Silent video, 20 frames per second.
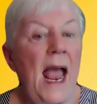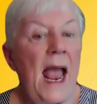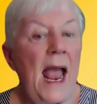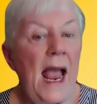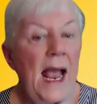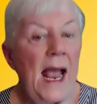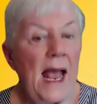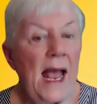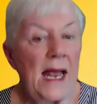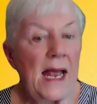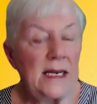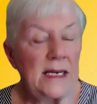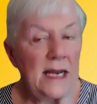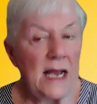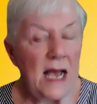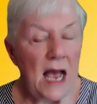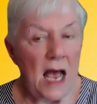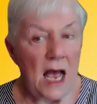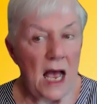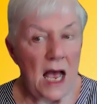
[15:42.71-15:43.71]
And
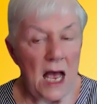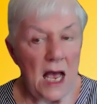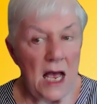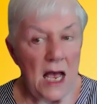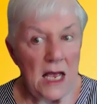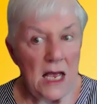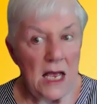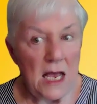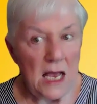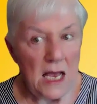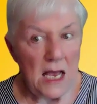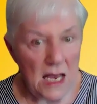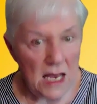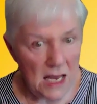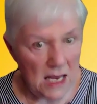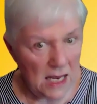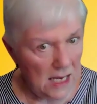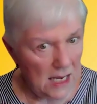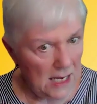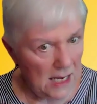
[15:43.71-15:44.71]

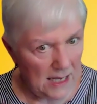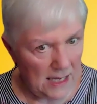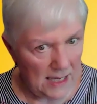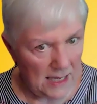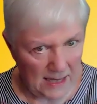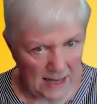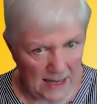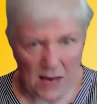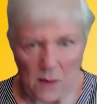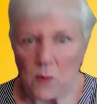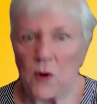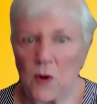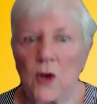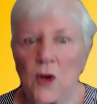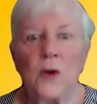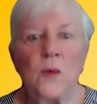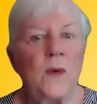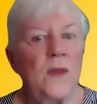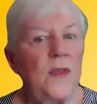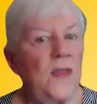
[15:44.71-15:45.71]
they were
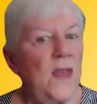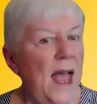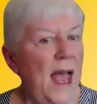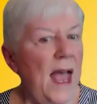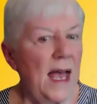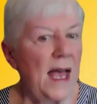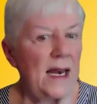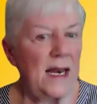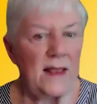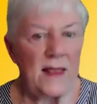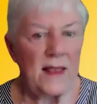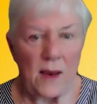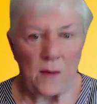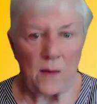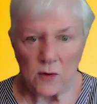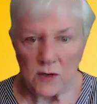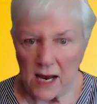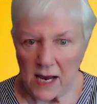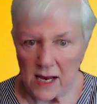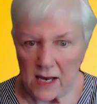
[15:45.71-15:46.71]
good with that. And they
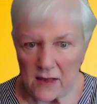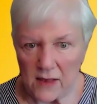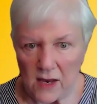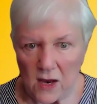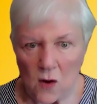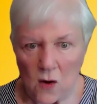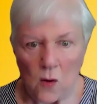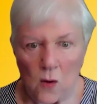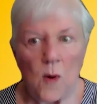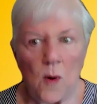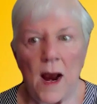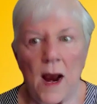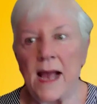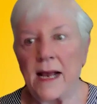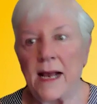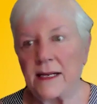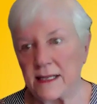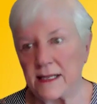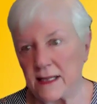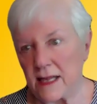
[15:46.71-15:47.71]
were taking the old
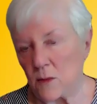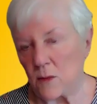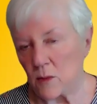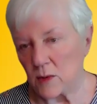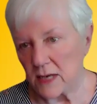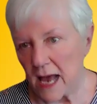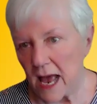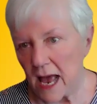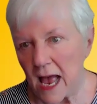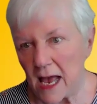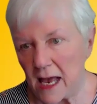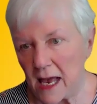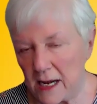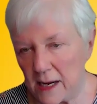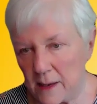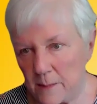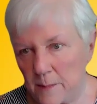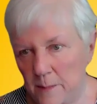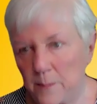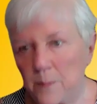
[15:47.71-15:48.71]
rags and they were tying
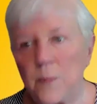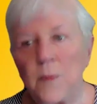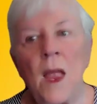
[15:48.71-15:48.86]
them